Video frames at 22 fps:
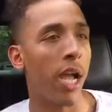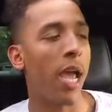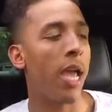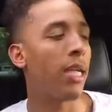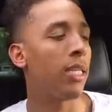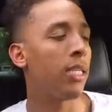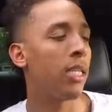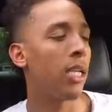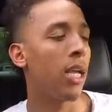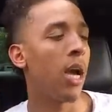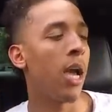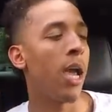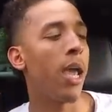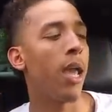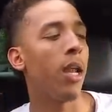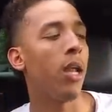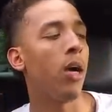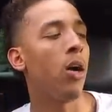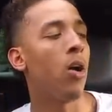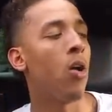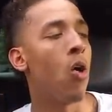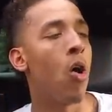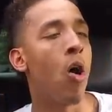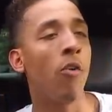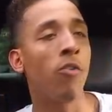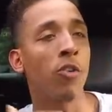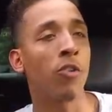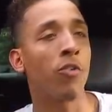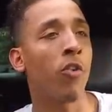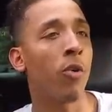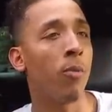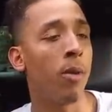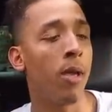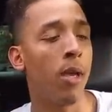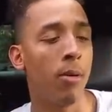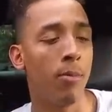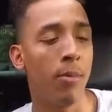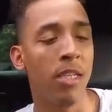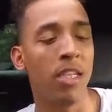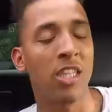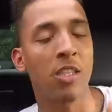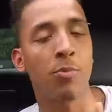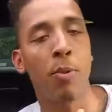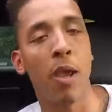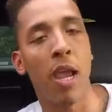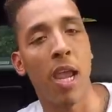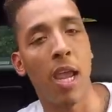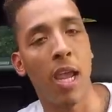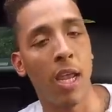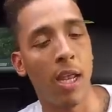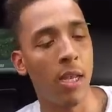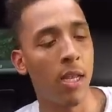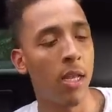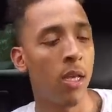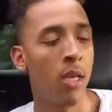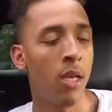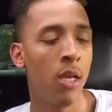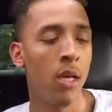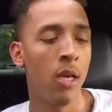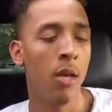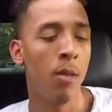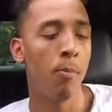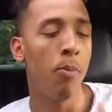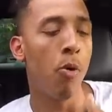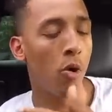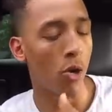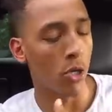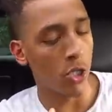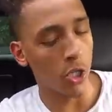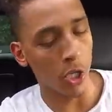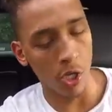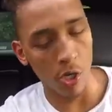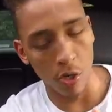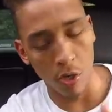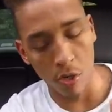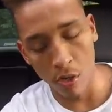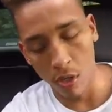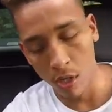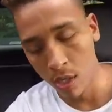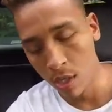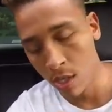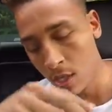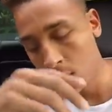I had I had uh, offers from him in Spain, Portugal,